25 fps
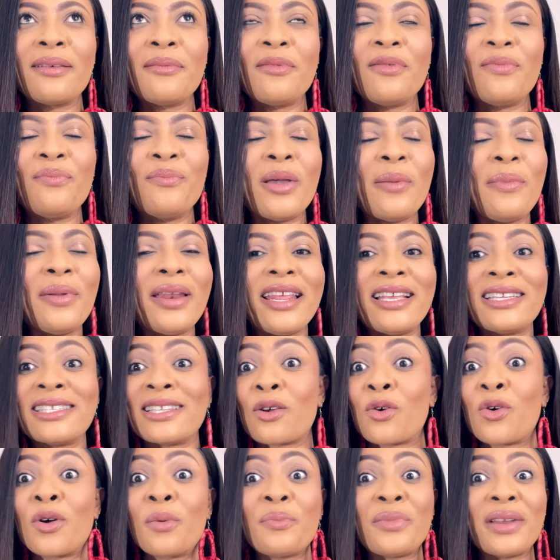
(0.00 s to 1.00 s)
maybe there is
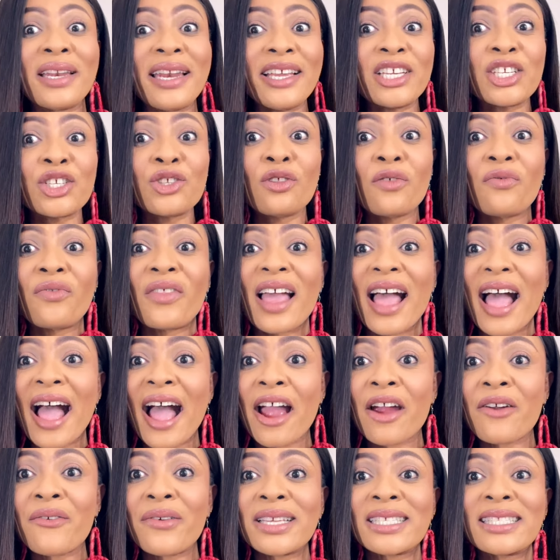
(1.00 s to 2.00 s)
a combination of the
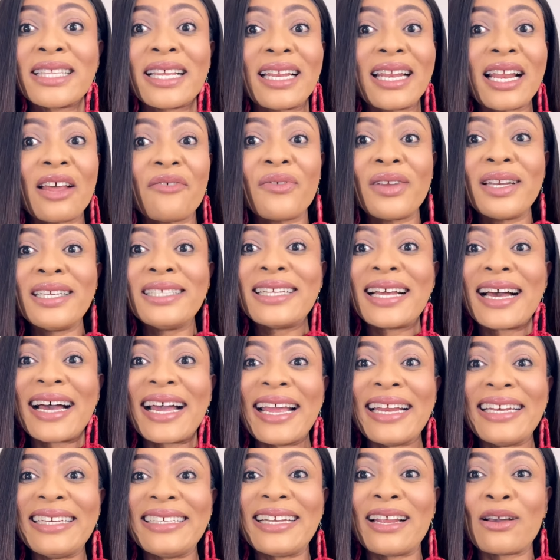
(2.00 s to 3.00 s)
iris, the lavender
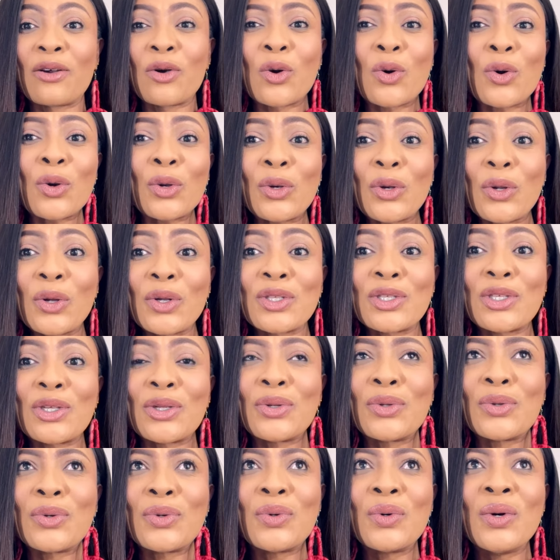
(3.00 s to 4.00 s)
and the coconut,
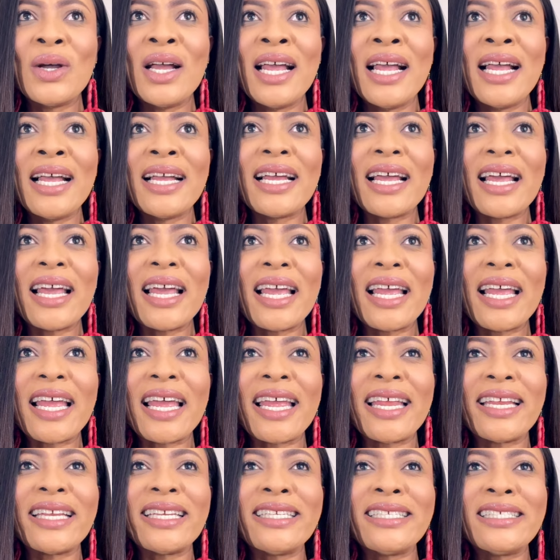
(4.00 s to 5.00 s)

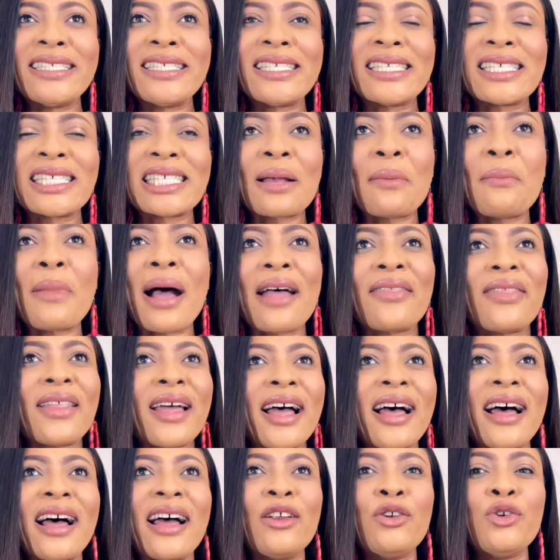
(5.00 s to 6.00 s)
and some
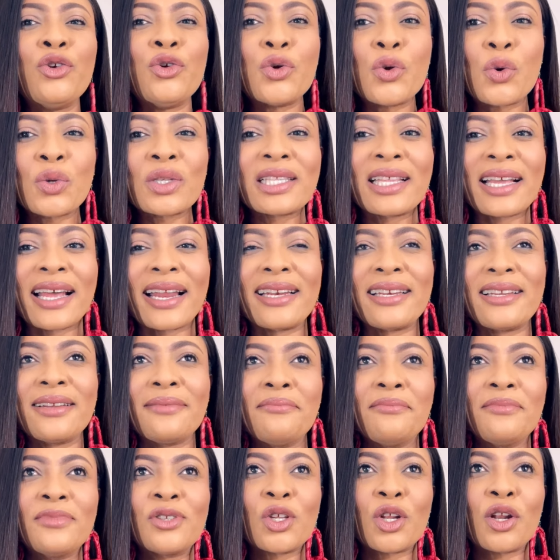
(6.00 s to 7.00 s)
other notes
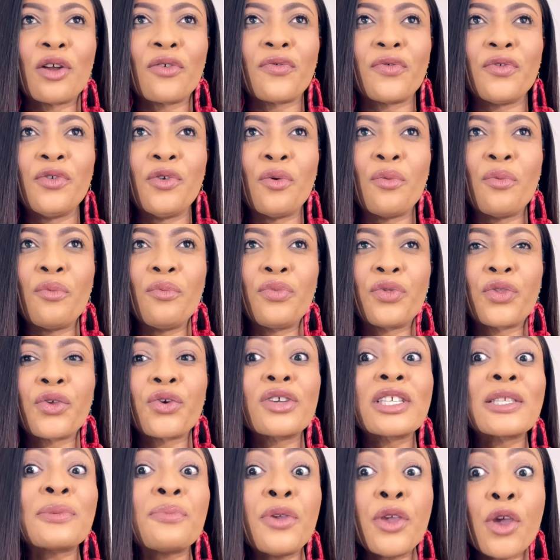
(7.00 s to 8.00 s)
that sort of,
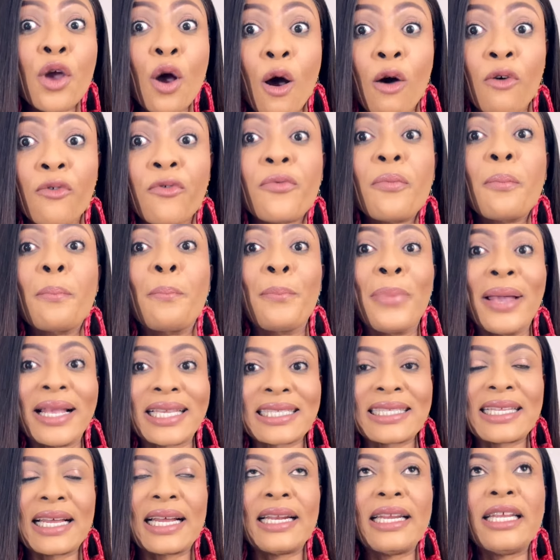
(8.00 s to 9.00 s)
throws me off
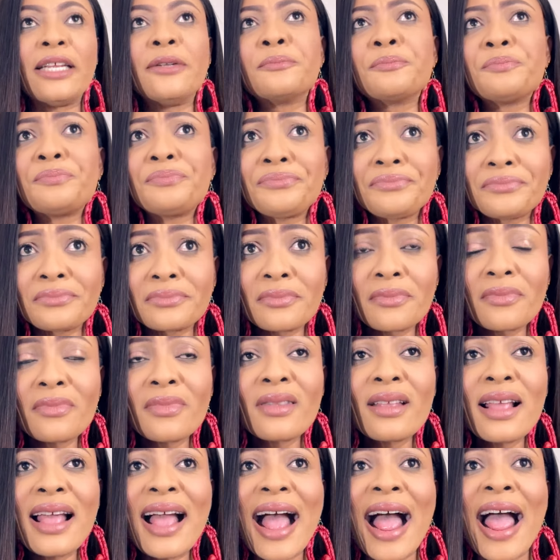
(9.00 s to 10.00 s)
personally.
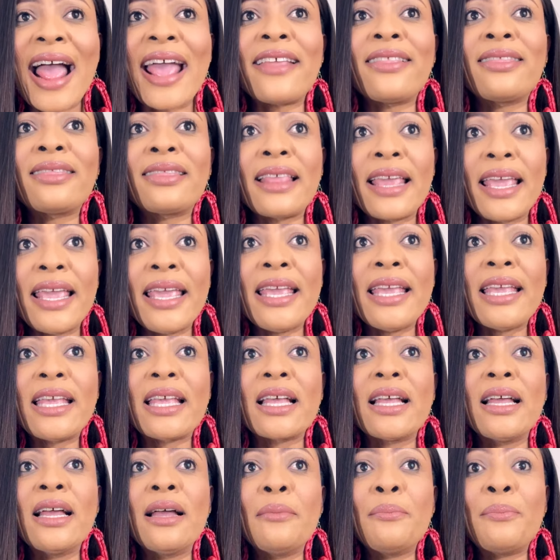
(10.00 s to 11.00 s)
I
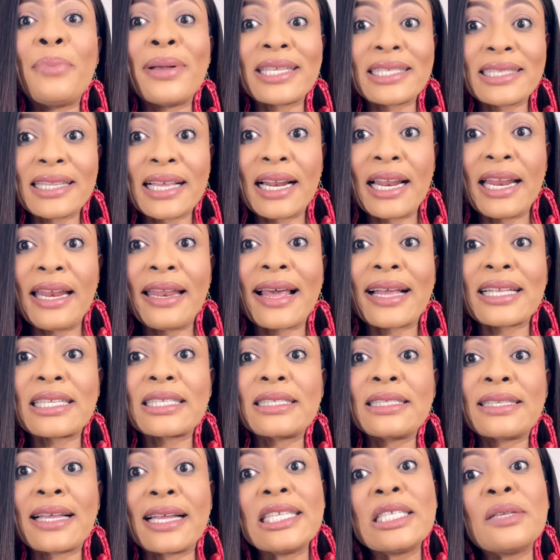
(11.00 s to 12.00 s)
think personally that
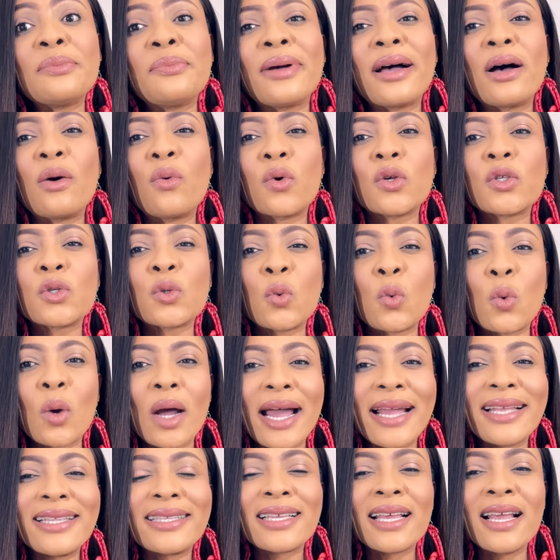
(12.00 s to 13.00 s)
Zanzibar was
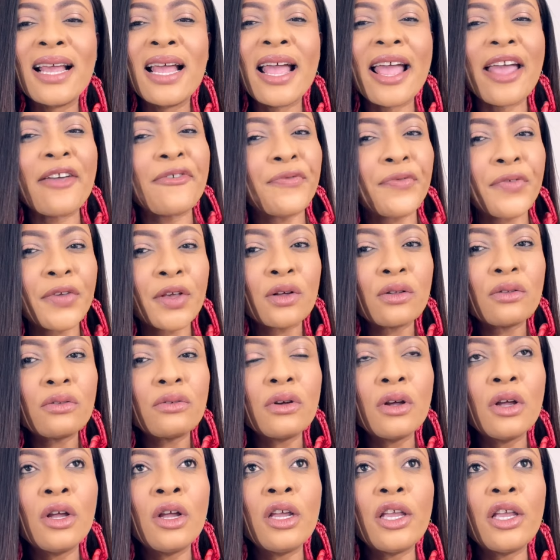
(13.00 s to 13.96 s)
quite a feel,